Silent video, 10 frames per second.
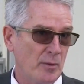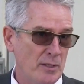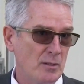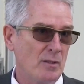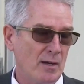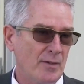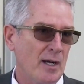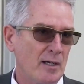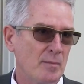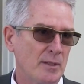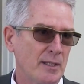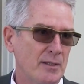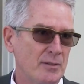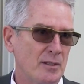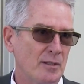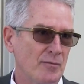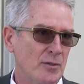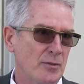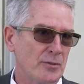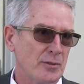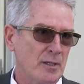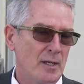we do have documentation in the future.